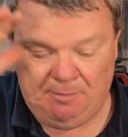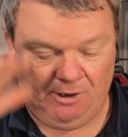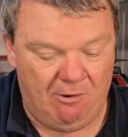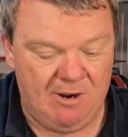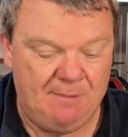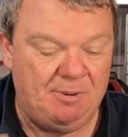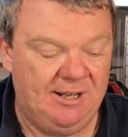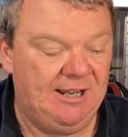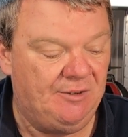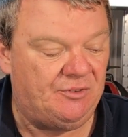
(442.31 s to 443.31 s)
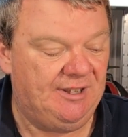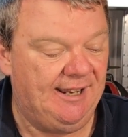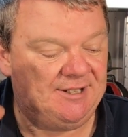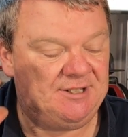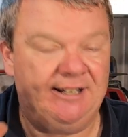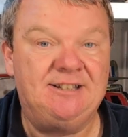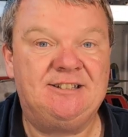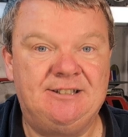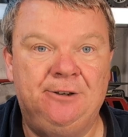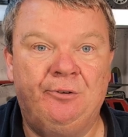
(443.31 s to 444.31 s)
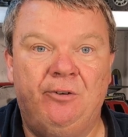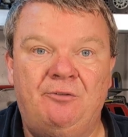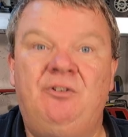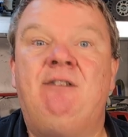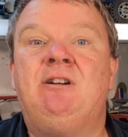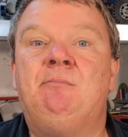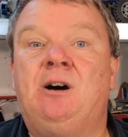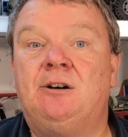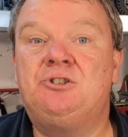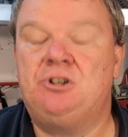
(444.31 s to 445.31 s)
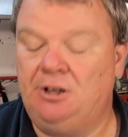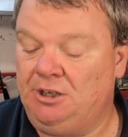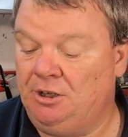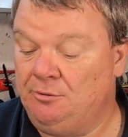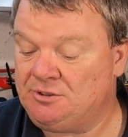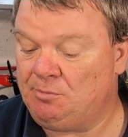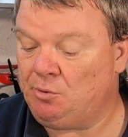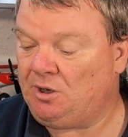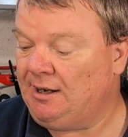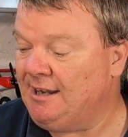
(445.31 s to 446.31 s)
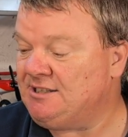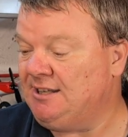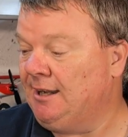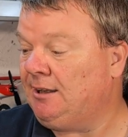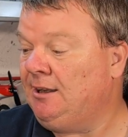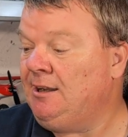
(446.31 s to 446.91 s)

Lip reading: But I believe this is still very much a usable classic.